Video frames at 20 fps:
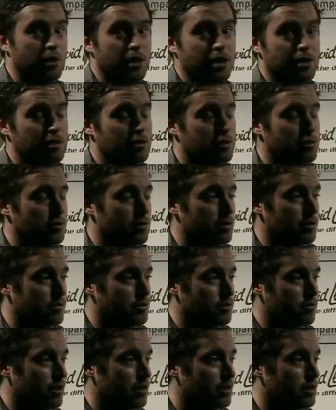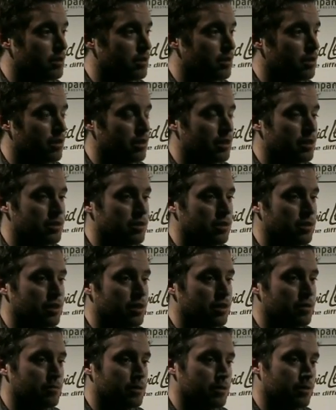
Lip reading: Basingstoke have strengthened a lot this year.